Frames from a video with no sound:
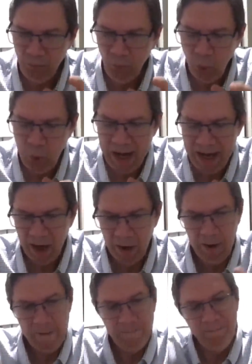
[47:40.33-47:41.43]

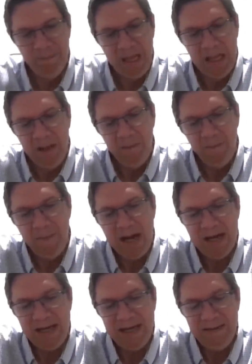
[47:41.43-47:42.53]
where
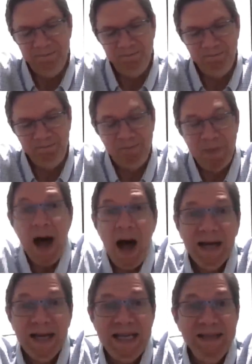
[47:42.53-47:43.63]
my
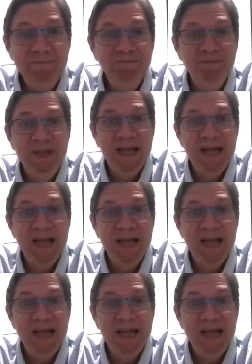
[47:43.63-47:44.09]
body